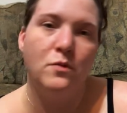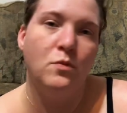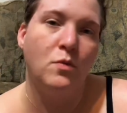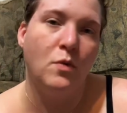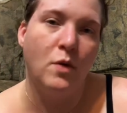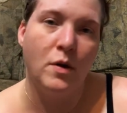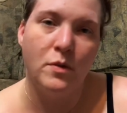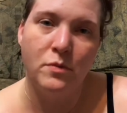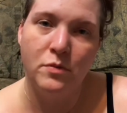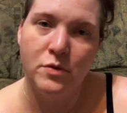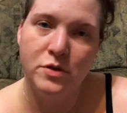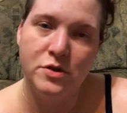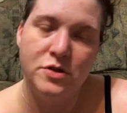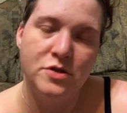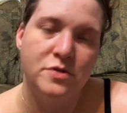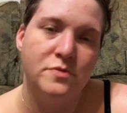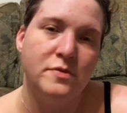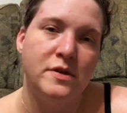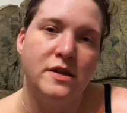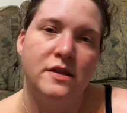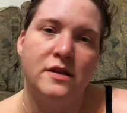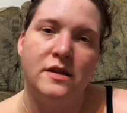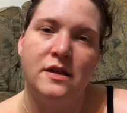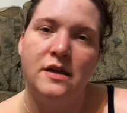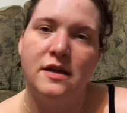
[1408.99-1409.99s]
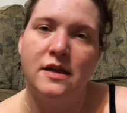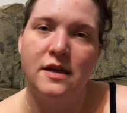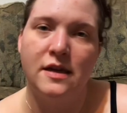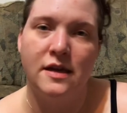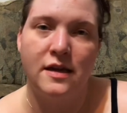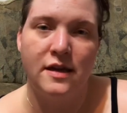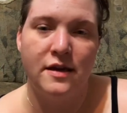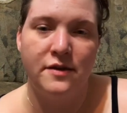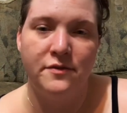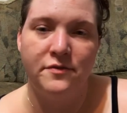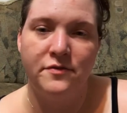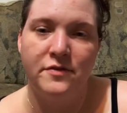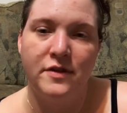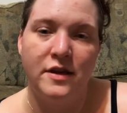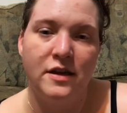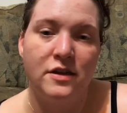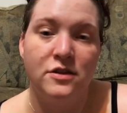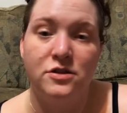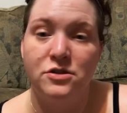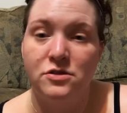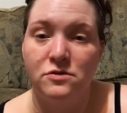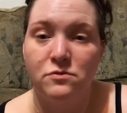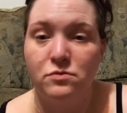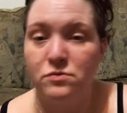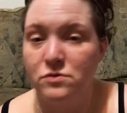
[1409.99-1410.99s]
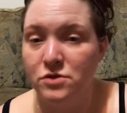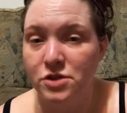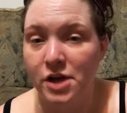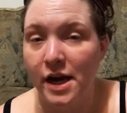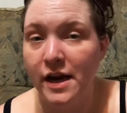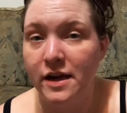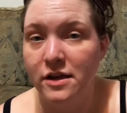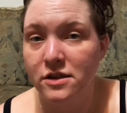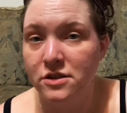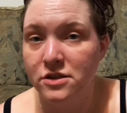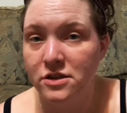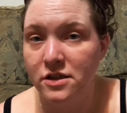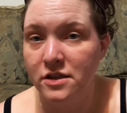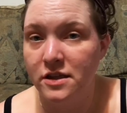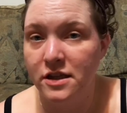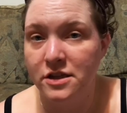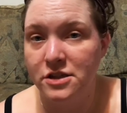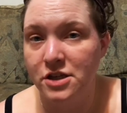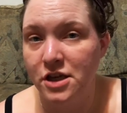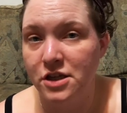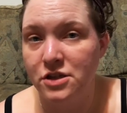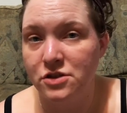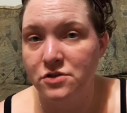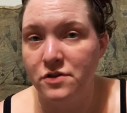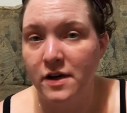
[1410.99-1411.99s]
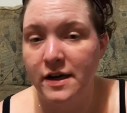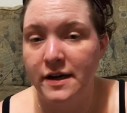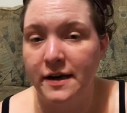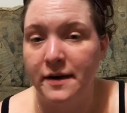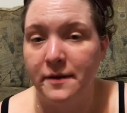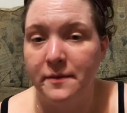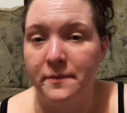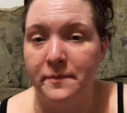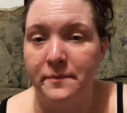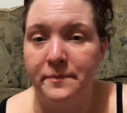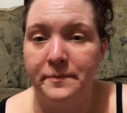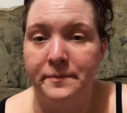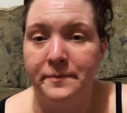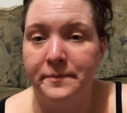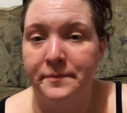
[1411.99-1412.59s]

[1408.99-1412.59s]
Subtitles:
what would you be thinking if things changed and they changed right now?